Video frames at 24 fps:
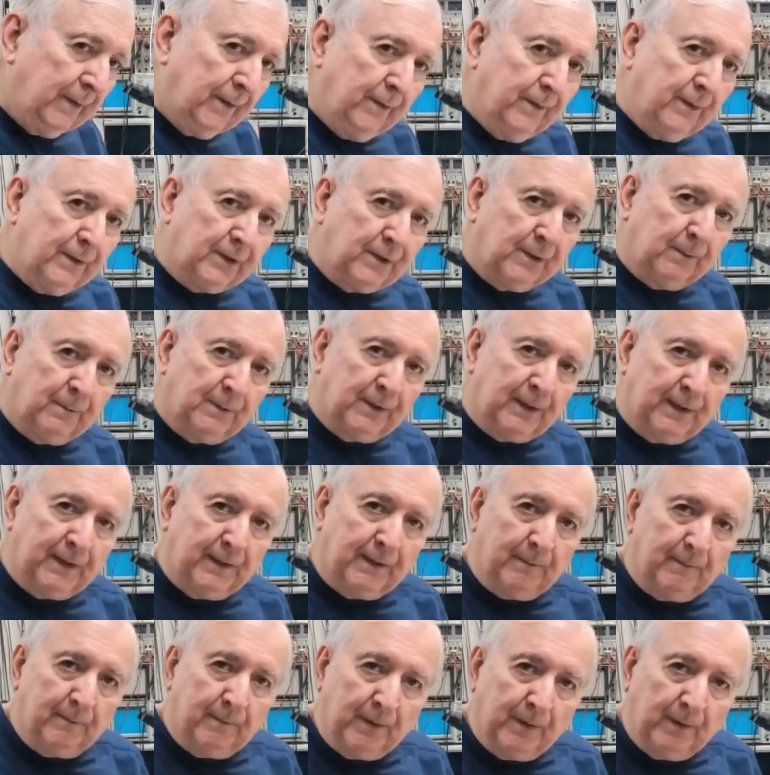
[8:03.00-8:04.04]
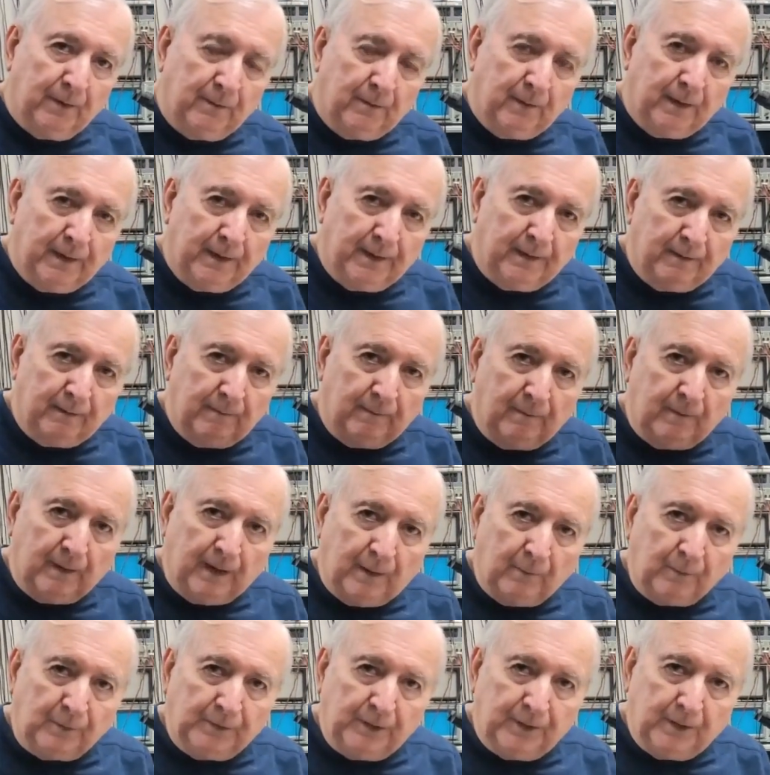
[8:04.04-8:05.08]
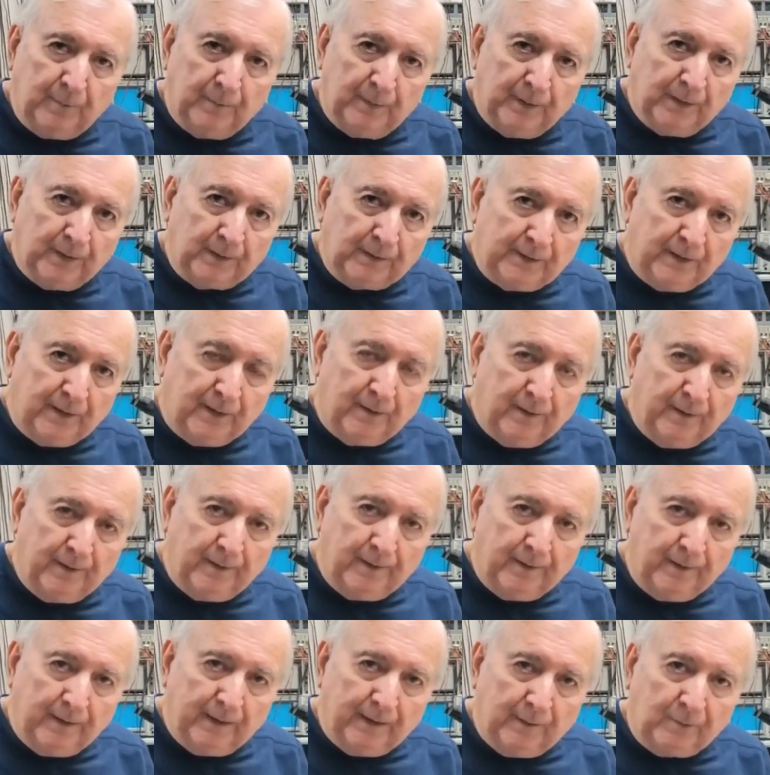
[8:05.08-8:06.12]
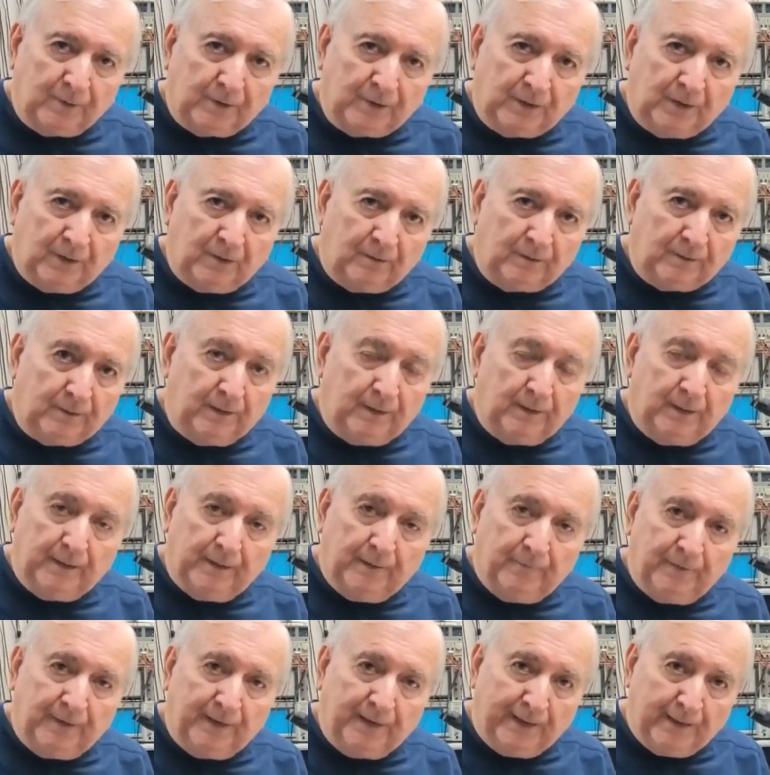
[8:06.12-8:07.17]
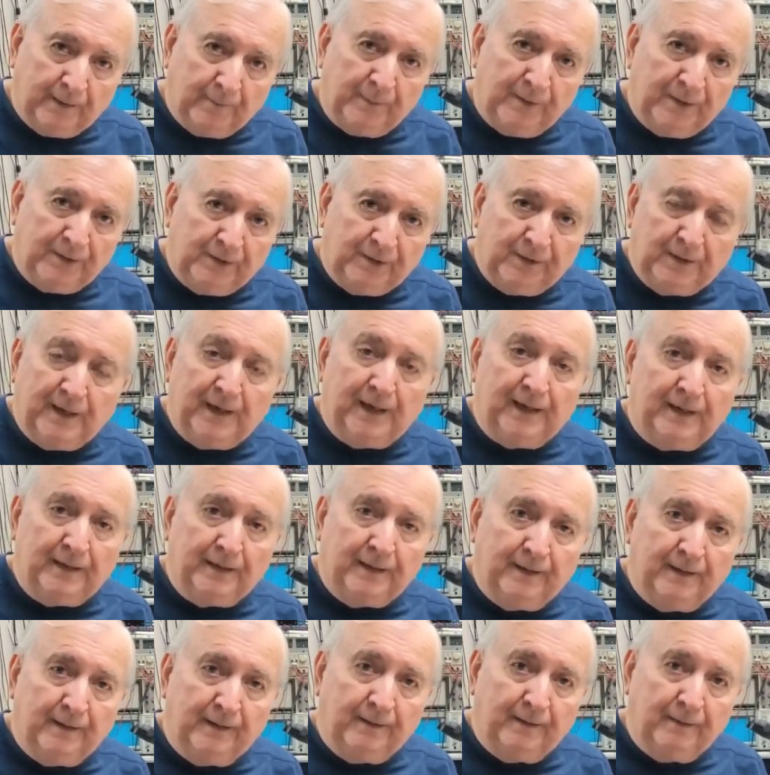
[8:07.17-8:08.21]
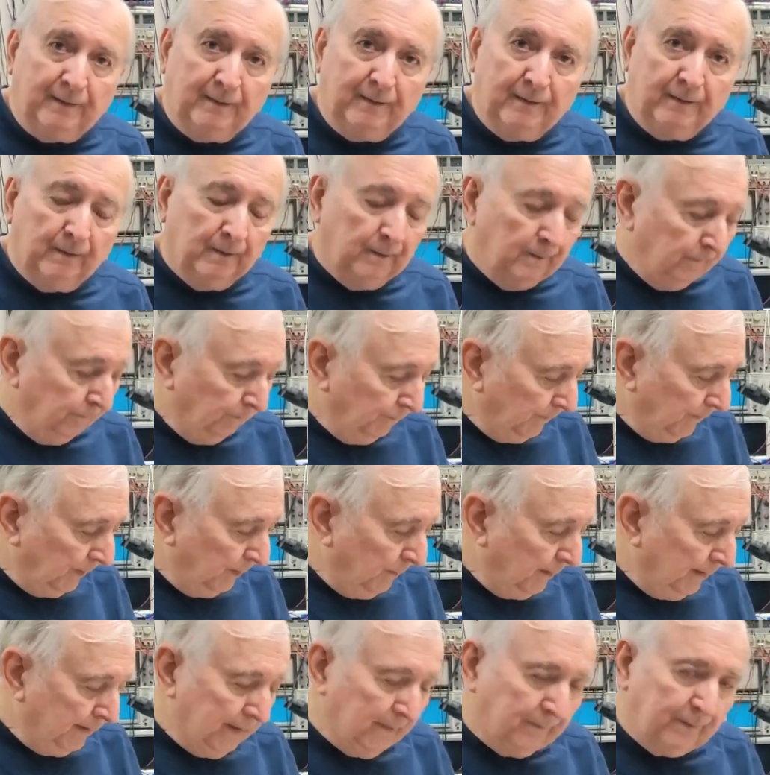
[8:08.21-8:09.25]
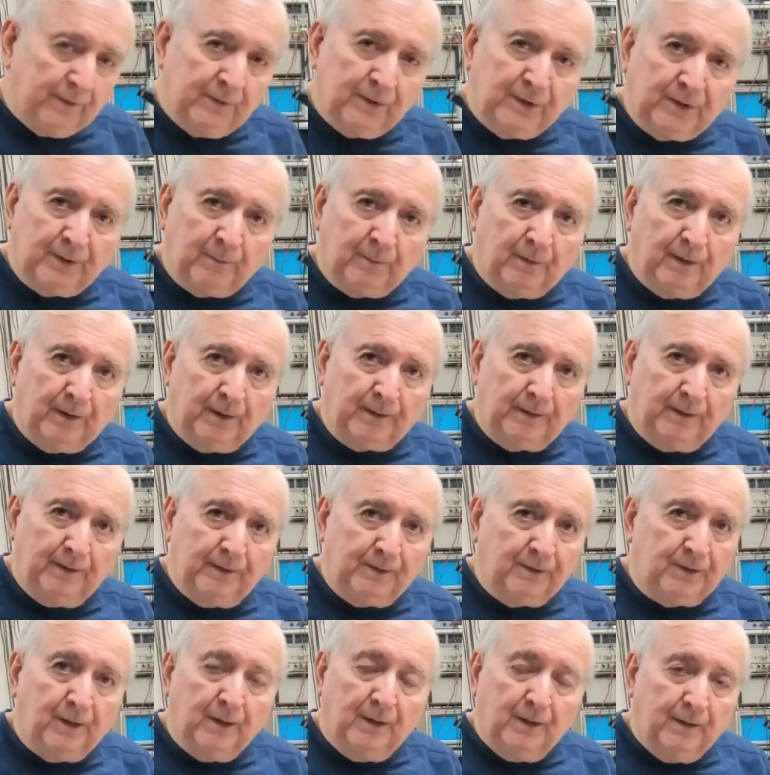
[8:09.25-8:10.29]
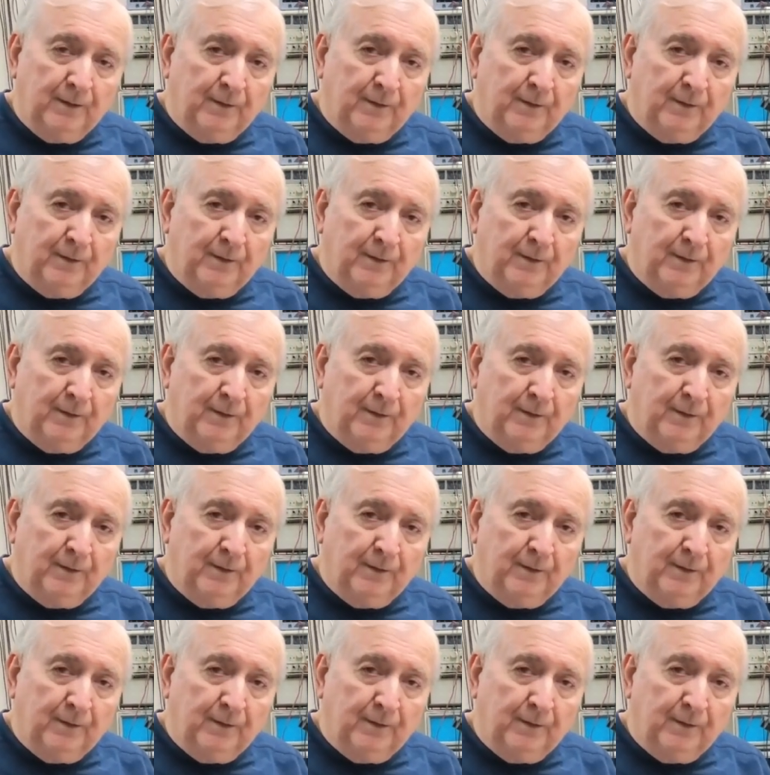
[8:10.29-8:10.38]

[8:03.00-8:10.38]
to do this sometime. Hey, I was in the military and I was taught that if the enemy is attacking, you may have to do something like this.